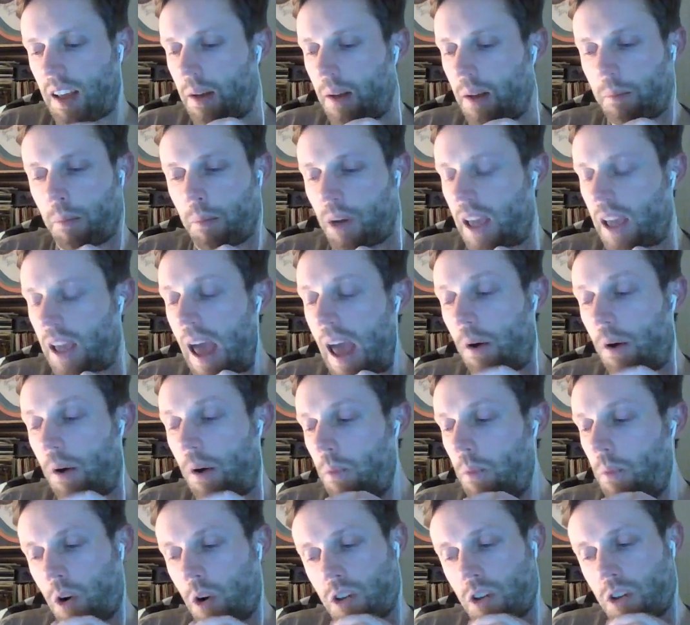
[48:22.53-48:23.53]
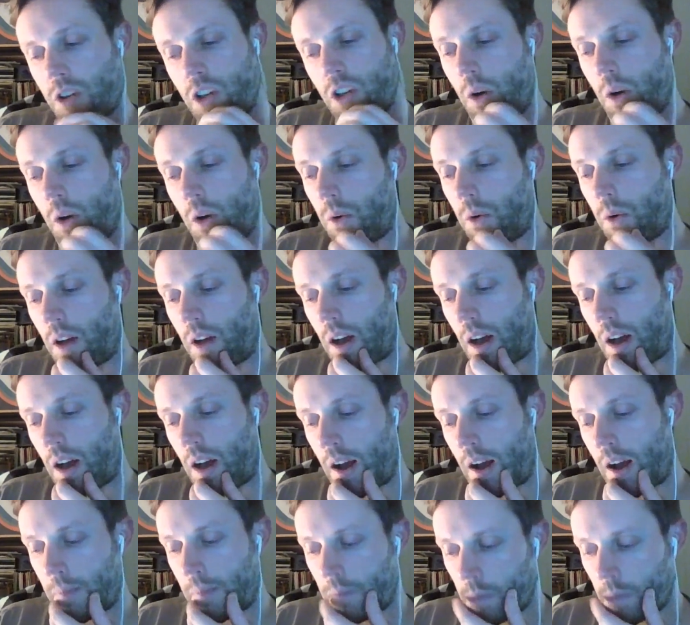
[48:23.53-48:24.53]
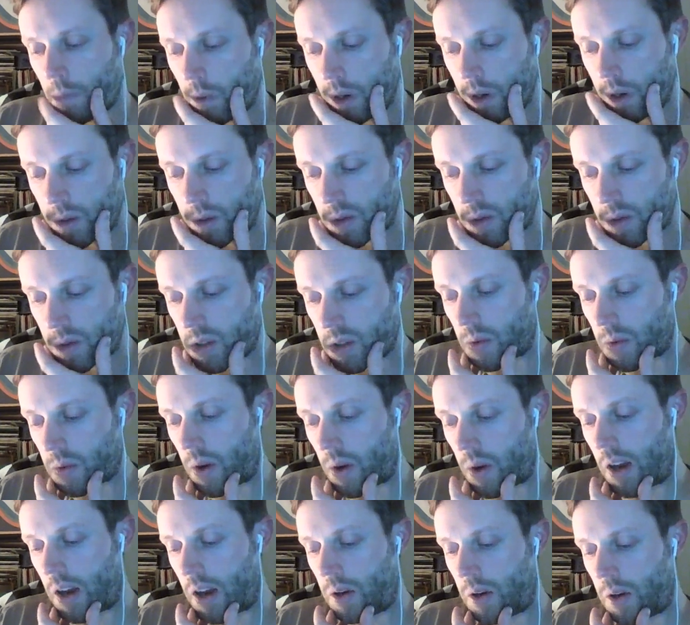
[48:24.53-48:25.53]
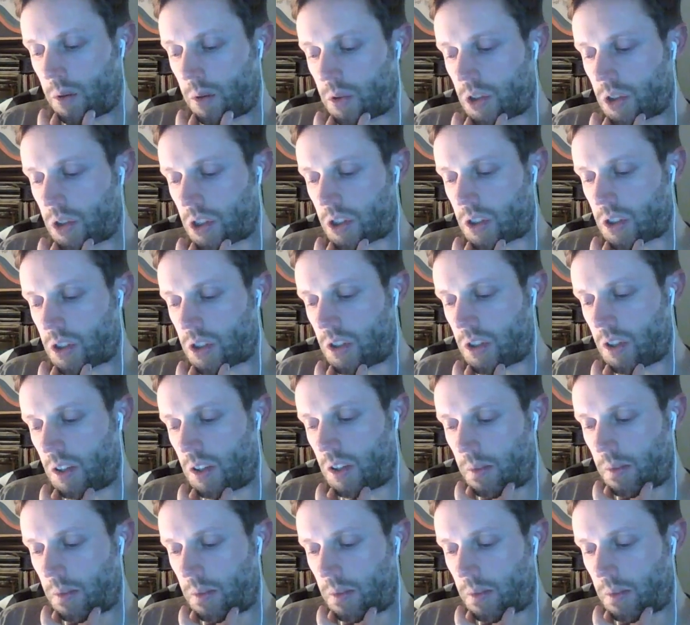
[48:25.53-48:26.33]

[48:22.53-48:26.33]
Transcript: Yeah, McGowan more so when he was with Toronto. Just...